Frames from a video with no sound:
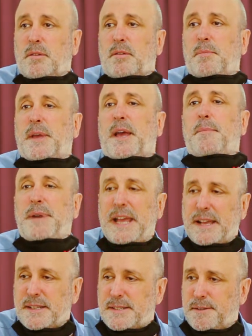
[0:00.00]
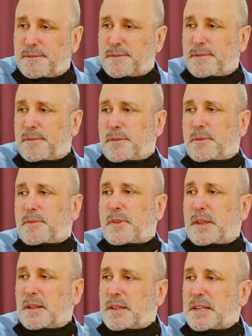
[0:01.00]
you become negative, you
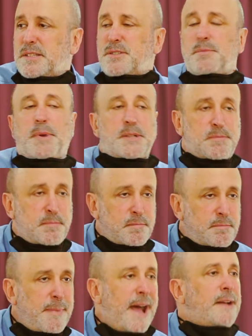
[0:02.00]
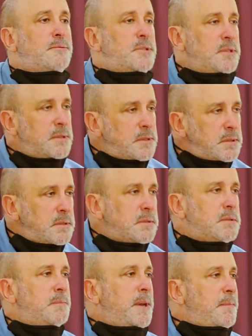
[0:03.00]
feel it's too much mountains,
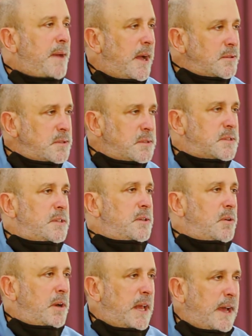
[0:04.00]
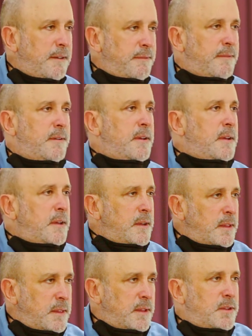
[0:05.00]
too many mountains in your life
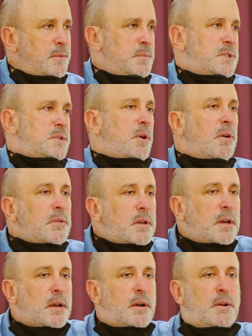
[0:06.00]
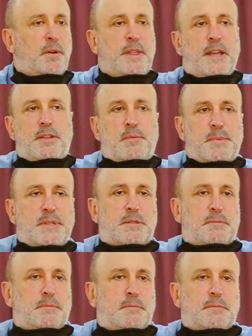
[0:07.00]
that you must conquer or that you
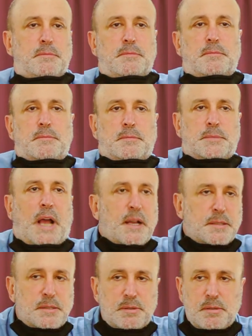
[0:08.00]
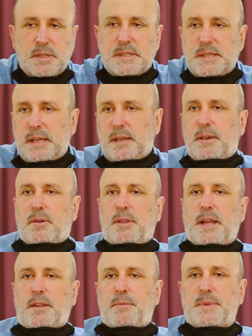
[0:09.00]
must cast into the sea or
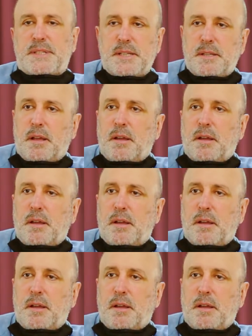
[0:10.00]
that you must